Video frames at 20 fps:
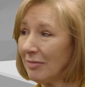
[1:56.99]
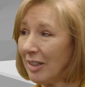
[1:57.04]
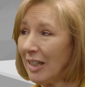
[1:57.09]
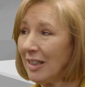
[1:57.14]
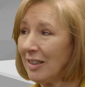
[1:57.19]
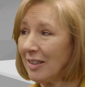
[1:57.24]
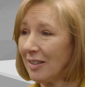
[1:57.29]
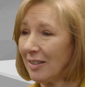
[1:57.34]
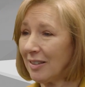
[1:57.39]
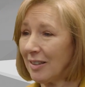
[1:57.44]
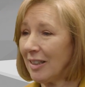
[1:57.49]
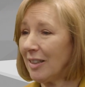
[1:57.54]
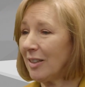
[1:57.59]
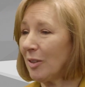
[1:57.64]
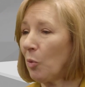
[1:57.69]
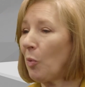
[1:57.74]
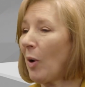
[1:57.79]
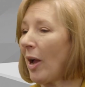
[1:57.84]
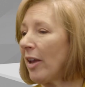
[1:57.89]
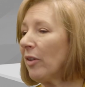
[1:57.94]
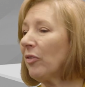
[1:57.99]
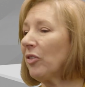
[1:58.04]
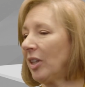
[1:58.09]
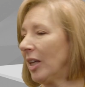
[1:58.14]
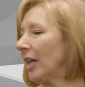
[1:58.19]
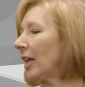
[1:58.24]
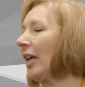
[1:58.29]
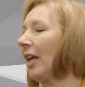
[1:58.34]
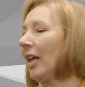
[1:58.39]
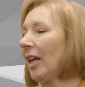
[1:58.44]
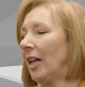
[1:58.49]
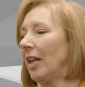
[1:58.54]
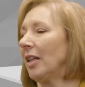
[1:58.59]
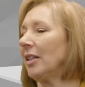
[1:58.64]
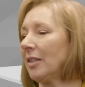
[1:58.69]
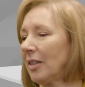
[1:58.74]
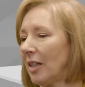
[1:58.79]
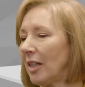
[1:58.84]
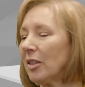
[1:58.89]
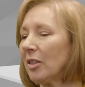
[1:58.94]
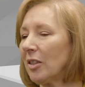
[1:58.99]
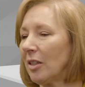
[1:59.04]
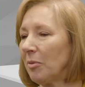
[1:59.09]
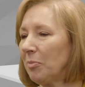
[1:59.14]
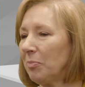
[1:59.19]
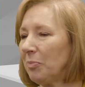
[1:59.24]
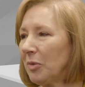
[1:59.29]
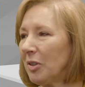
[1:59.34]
it's a way of thinking, and it's a